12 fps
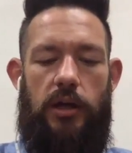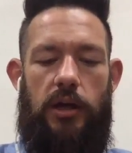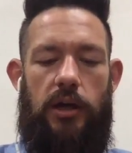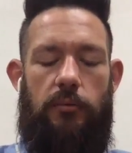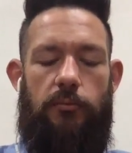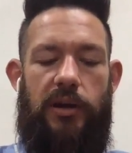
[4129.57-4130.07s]

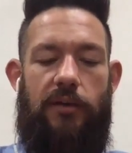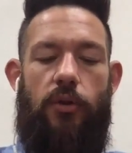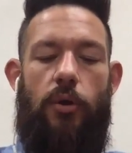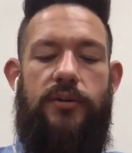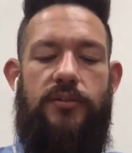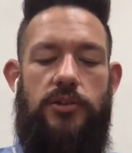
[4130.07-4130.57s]
But I've
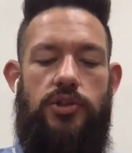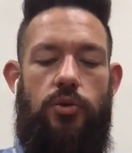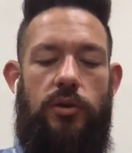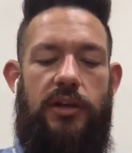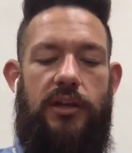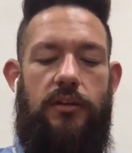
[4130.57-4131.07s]
always
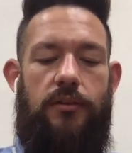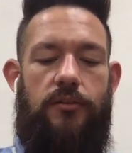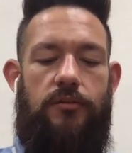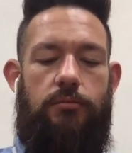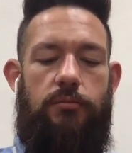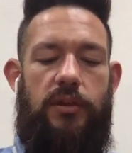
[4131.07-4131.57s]
enjoyed
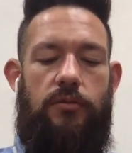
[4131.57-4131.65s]
his